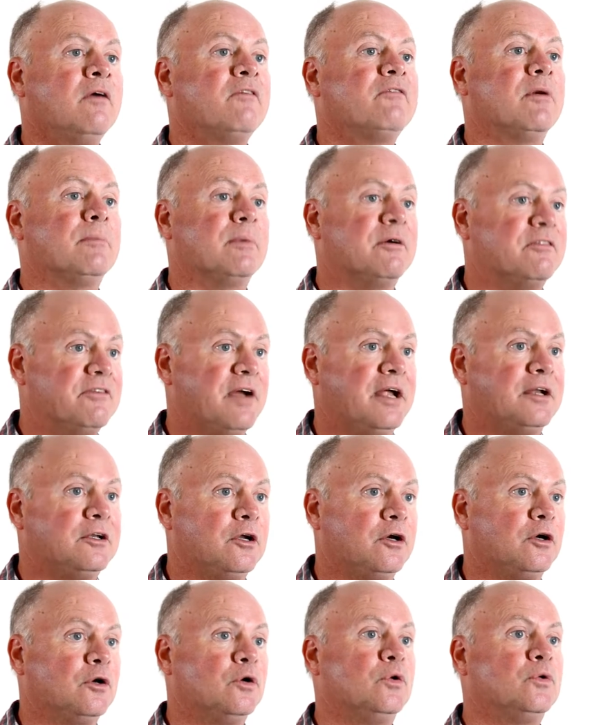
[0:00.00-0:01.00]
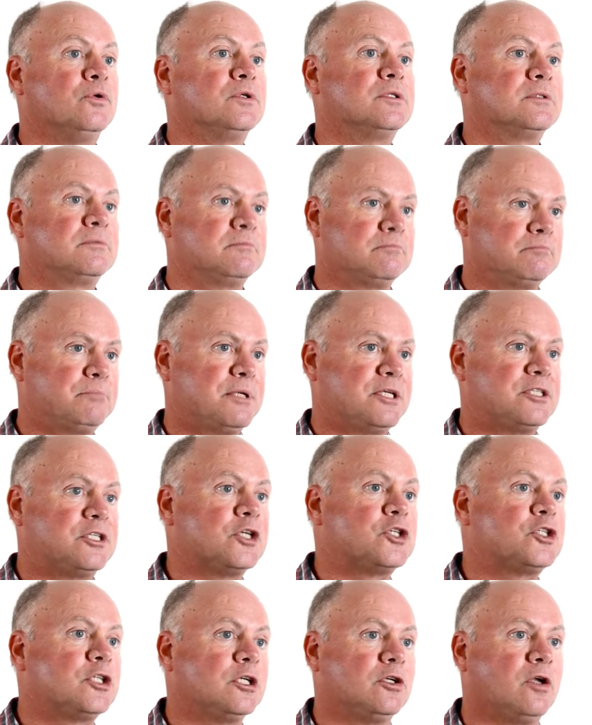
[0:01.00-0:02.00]
from a vendor who's
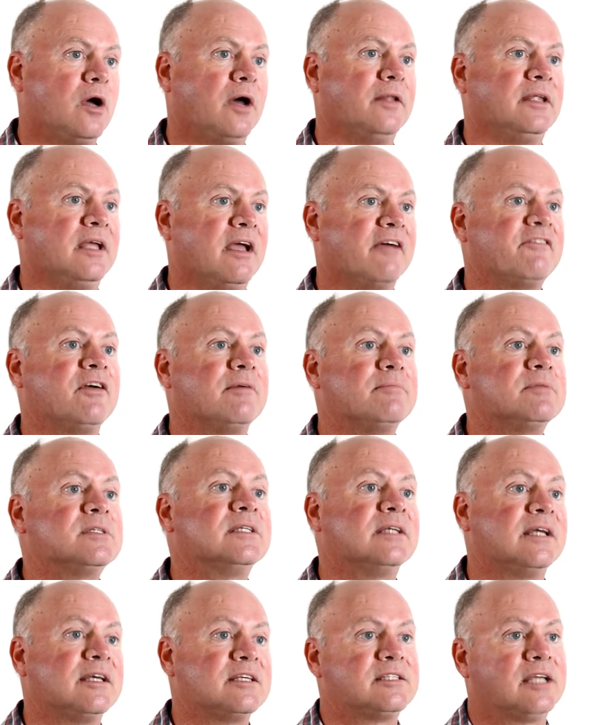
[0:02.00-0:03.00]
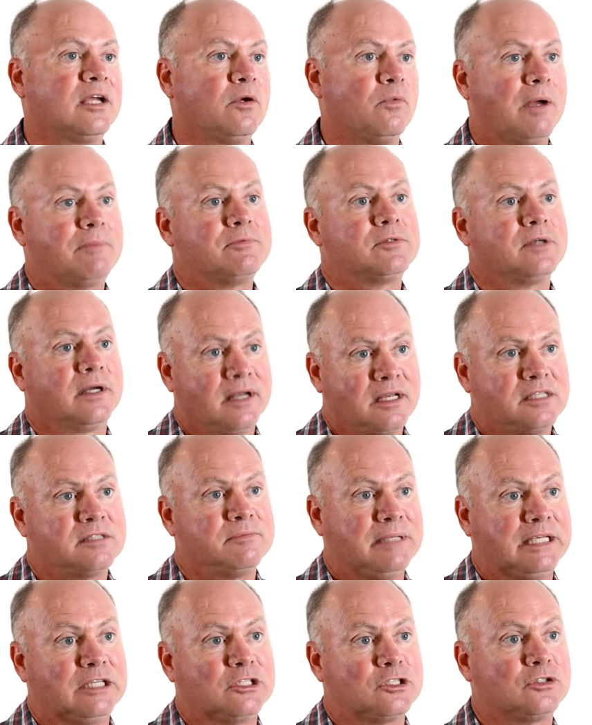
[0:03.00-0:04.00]
positioned on the FMCSA website as
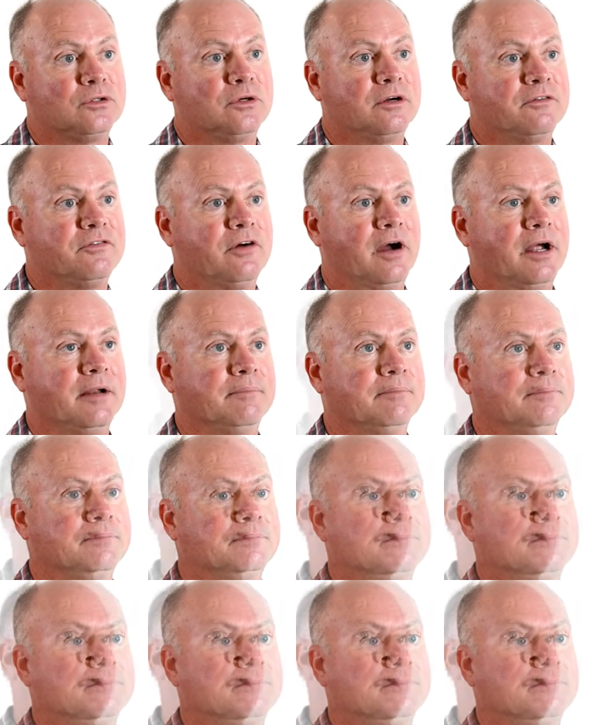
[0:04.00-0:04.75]
being certified.